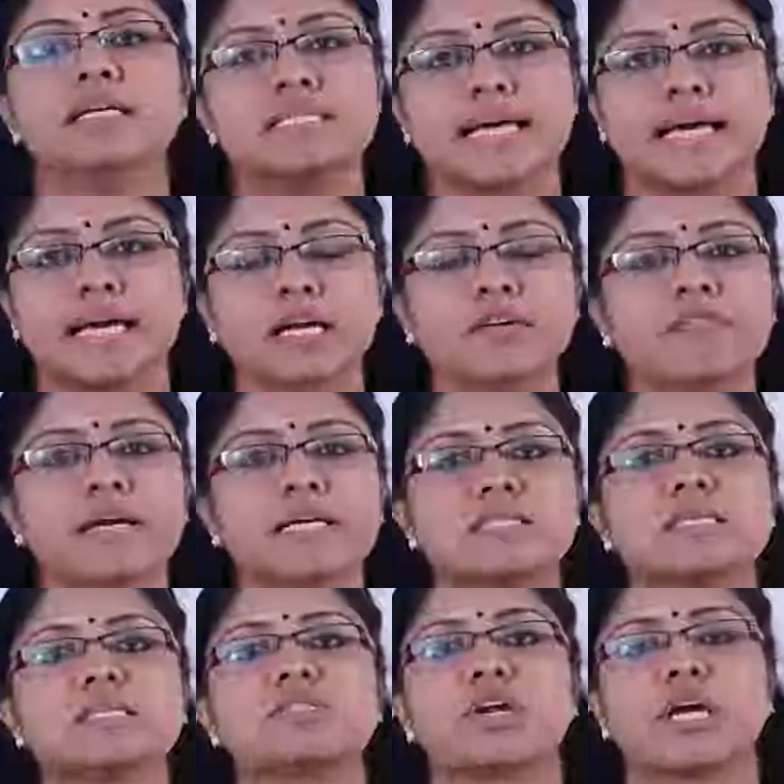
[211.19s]
Second phase
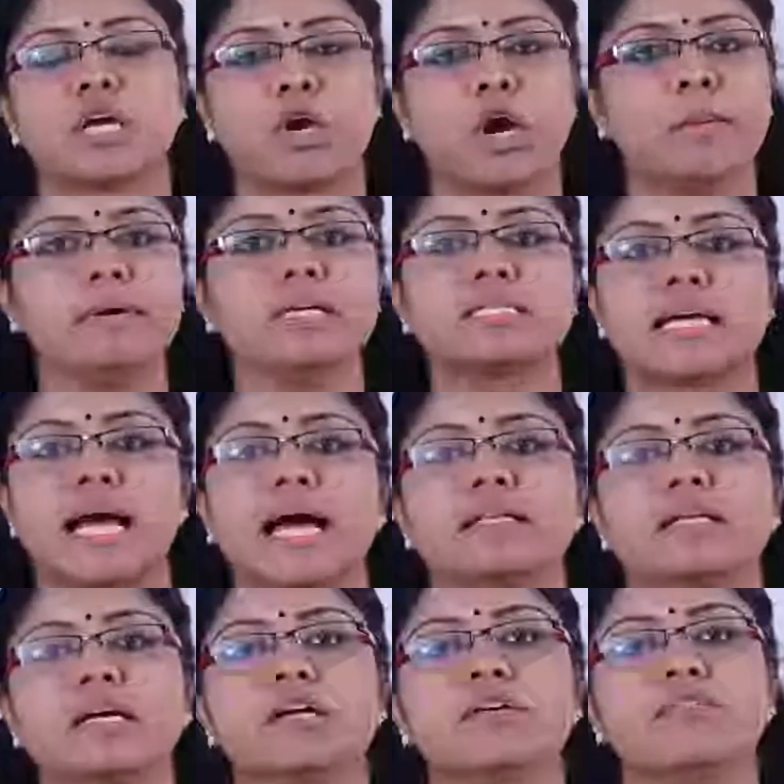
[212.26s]
is requirements
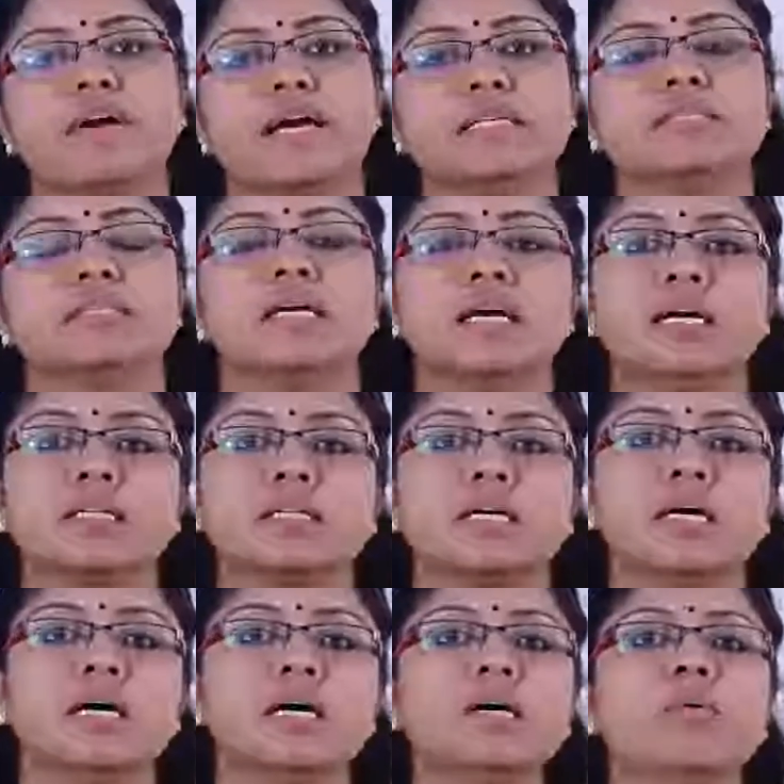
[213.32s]
gathering phase.
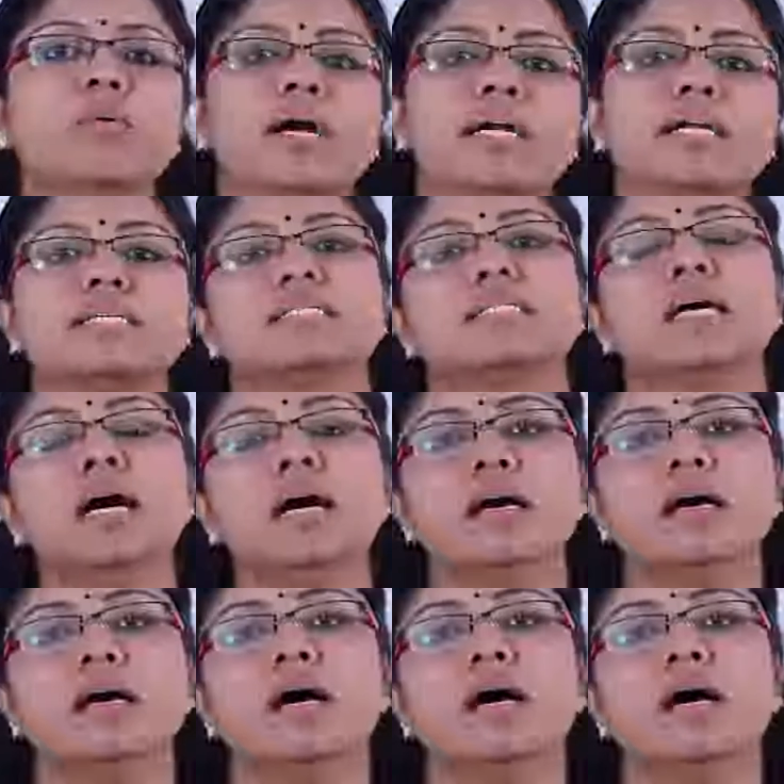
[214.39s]
Third one is the